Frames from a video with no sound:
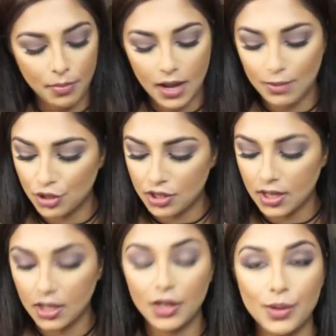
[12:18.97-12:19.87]
I'm just
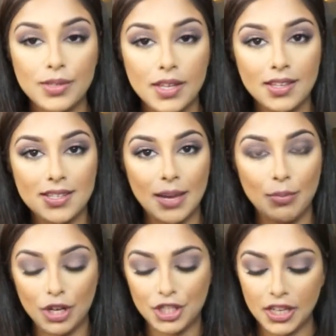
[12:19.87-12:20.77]
gonna use the
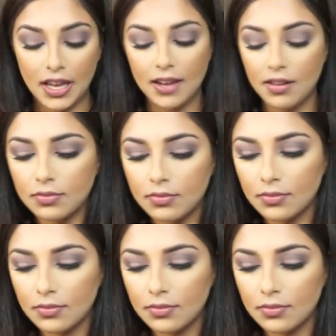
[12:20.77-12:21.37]
same brush again.